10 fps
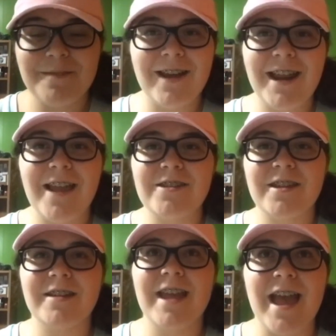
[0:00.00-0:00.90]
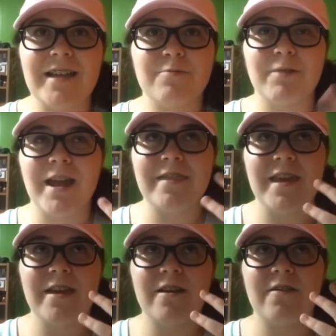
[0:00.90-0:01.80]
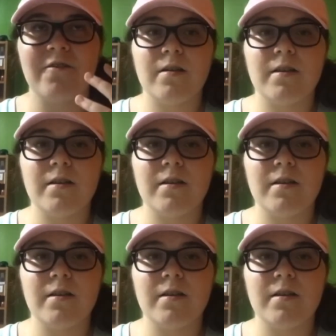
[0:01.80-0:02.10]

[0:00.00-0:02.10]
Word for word: And I connect when I think of